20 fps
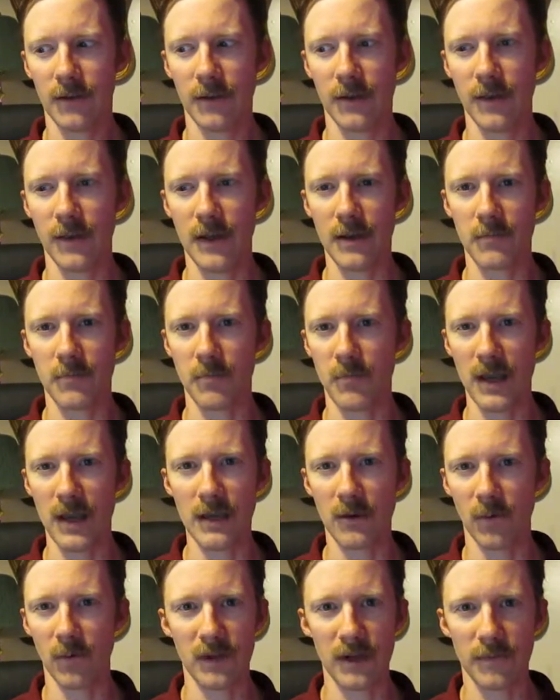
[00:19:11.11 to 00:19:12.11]
They
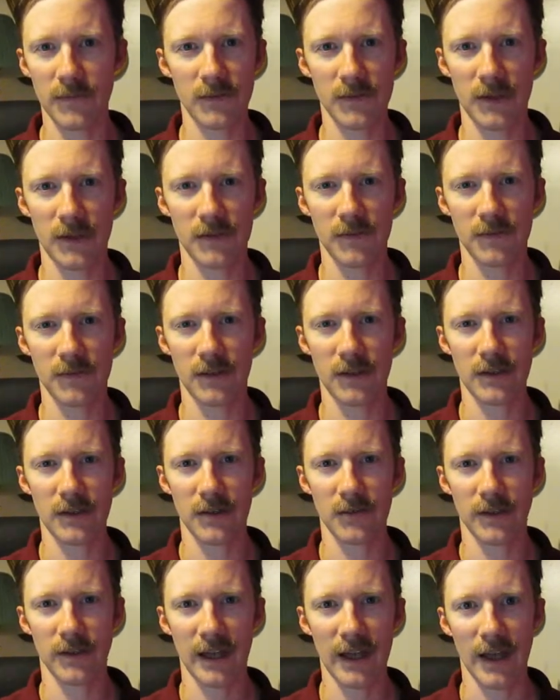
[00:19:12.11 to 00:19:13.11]
mate whenever they see
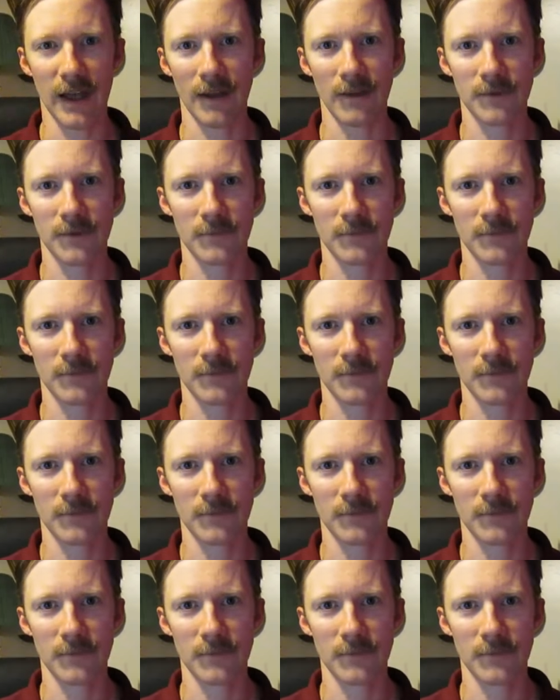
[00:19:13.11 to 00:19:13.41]
another cat.